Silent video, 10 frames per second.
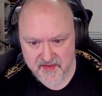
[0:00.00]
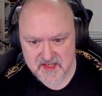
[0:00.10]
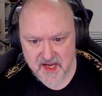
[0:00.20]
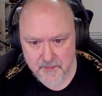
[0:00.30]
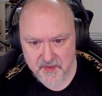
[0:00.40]
This
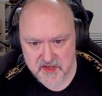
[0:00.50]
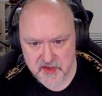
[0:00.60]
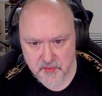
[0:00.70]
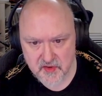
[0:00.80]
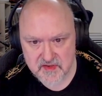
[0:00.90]
can't be a
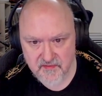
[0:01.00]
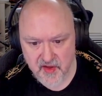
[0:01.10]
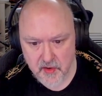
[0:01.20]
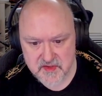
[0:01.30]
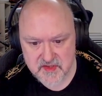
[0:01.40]
2 because of
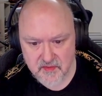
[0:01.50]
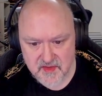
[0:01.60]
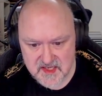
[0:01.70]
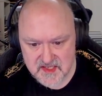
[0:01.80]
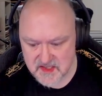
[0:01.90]
those. So
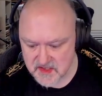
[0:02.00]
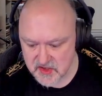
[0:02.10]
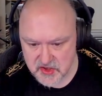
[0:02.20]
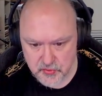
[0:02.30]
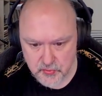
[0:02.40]
this is the
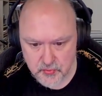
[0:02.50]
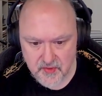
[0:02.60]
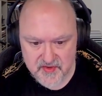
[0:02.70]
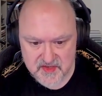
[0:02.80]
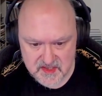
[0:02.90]
2.
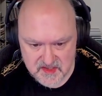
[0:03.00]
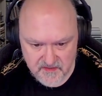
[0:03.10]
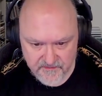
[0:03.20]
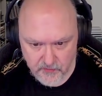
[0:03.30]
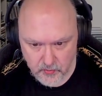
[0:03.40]
This is
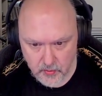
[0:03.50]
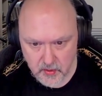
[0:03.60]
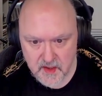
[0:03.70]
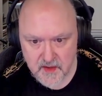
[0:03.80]
the 4.